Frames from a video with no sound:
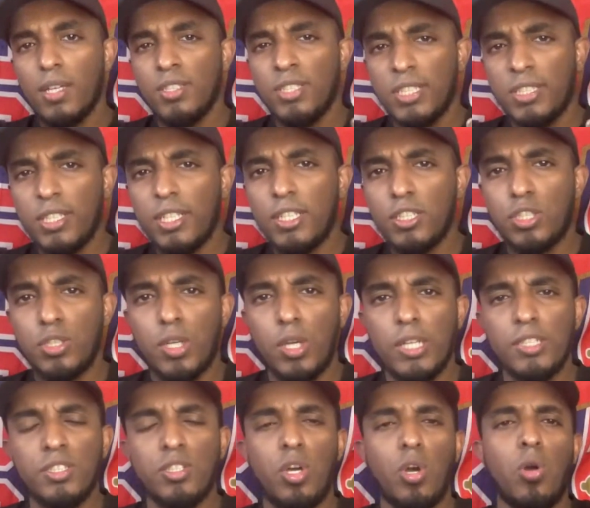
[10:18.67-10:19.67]
just to let you
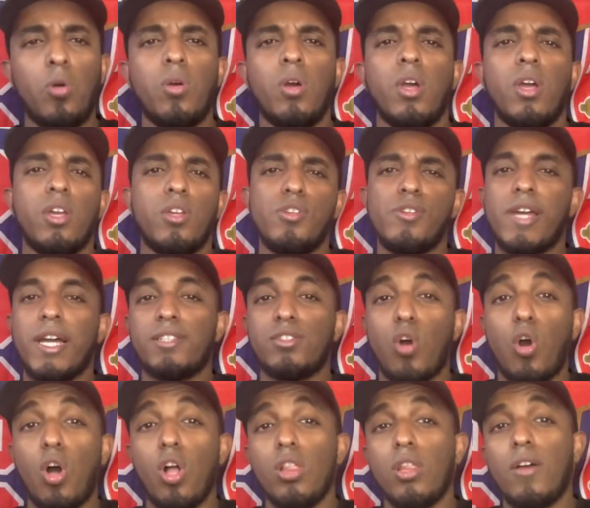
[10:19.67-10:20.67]
guys know, you guys
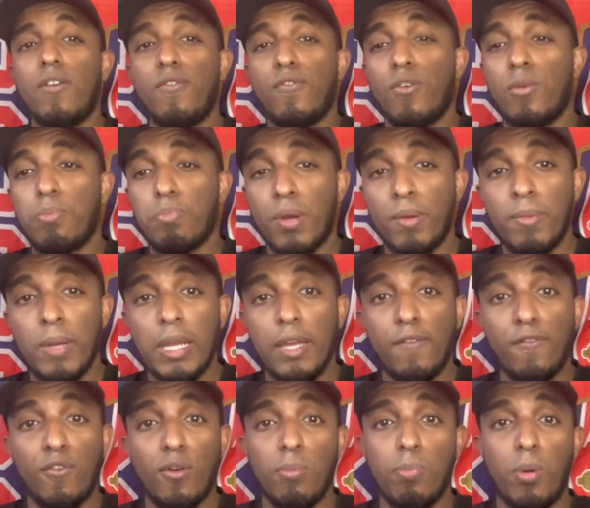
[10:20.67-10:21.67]
all love Premier
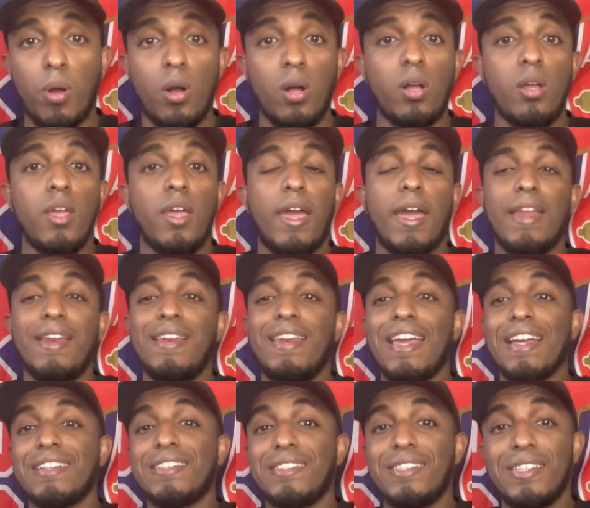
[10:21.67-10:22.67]
League football, and
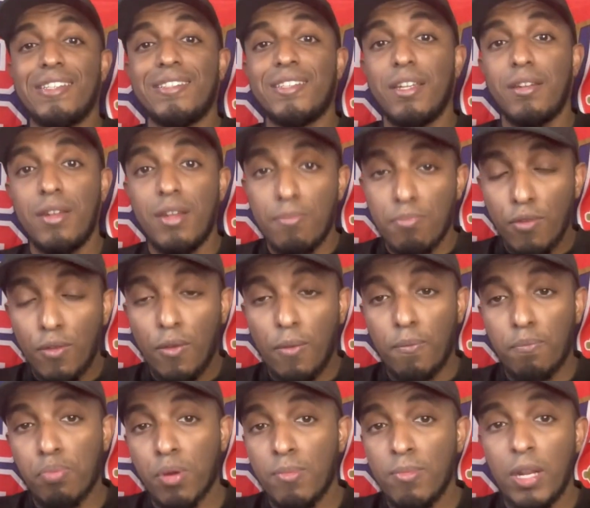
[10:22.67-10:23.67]
next season
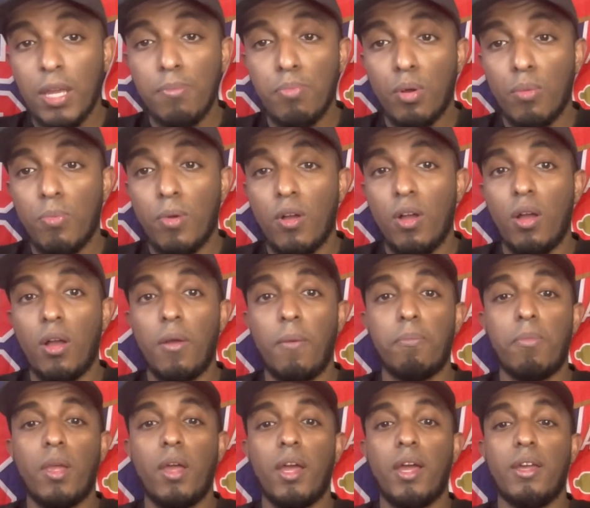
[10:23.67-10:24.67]
Premier League football
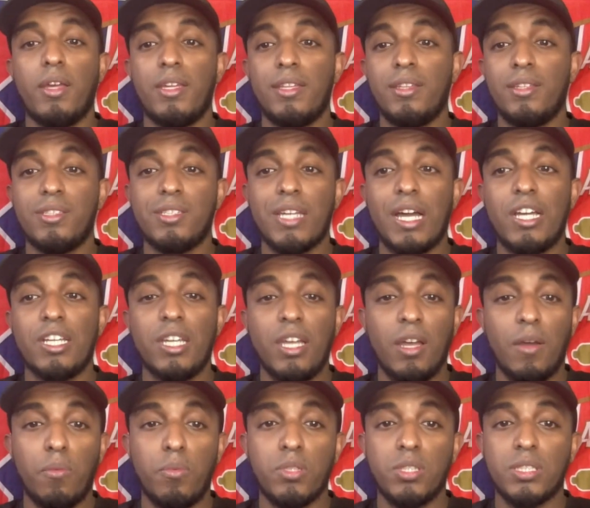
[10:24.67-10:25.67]
uh, uh, in Sky
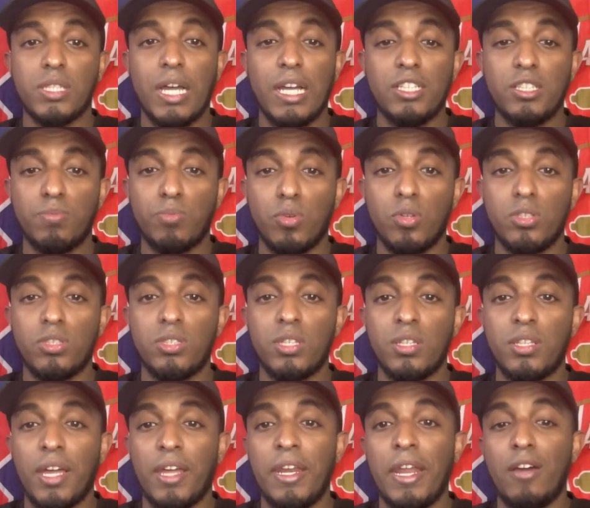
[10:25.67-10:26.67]
uh, with Sky Sports.
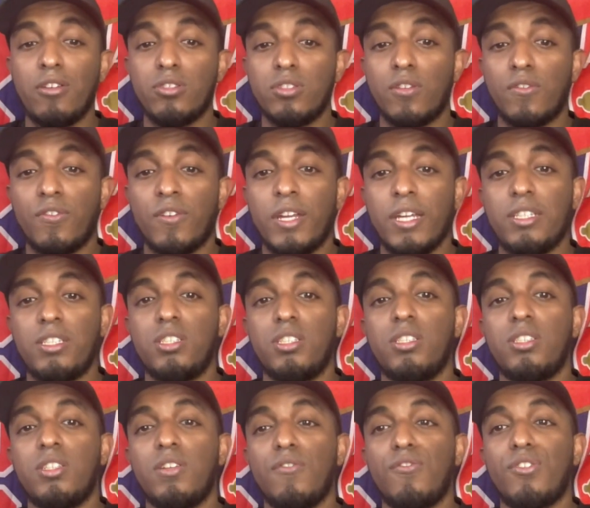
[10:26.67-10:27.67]
The announcer for next
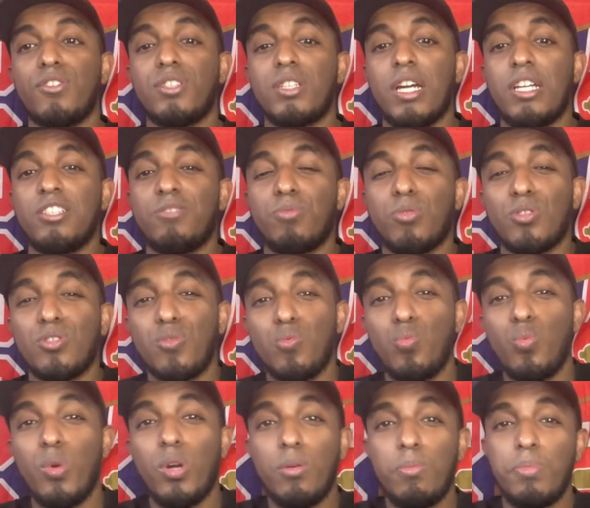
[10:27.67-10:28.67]
season for Sky Sports
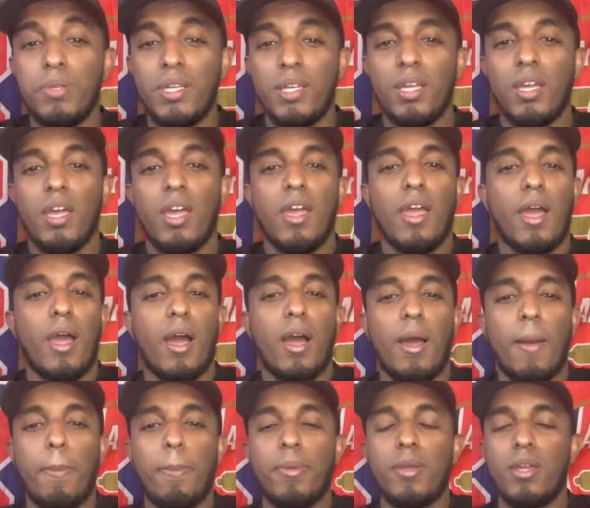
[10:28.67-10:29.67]
will be
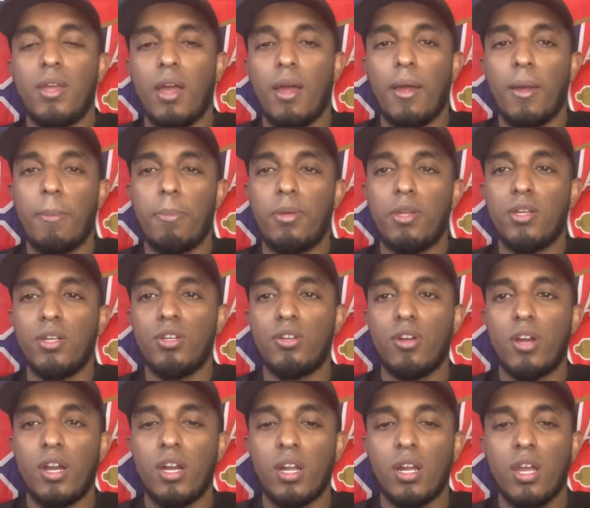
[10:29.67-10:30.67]
uh, P- uh, Peter
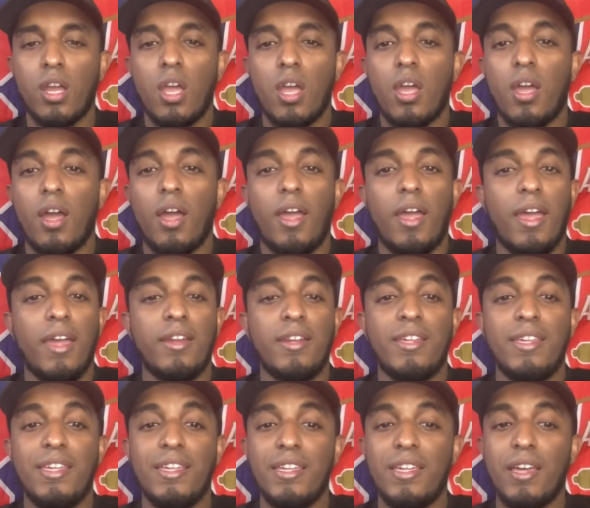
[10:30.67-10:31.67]
Dark, uh, and
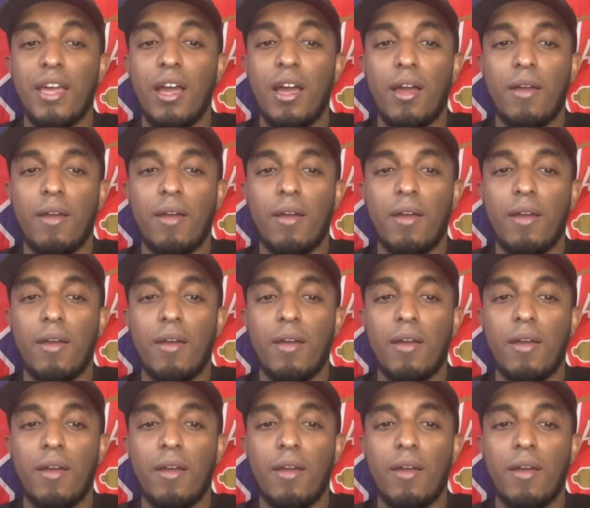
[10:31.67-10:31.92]
he